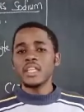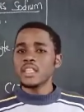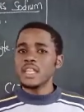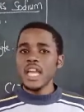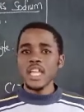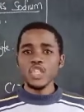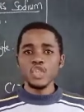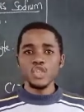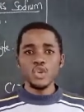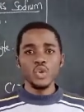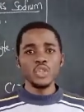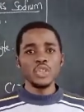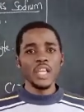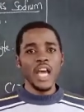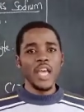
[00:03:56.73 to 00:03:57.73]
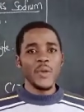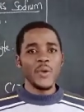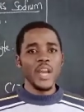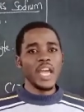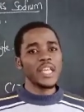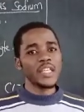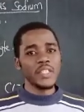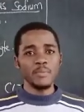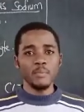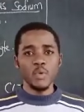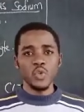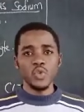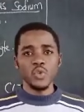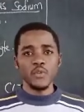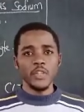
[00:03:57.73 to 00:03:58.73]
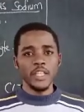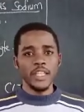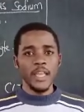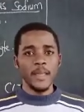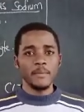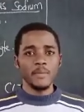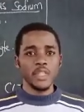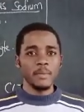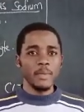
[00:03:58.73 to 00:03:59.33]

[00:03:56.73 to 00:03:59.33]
It does not ionize most of the times.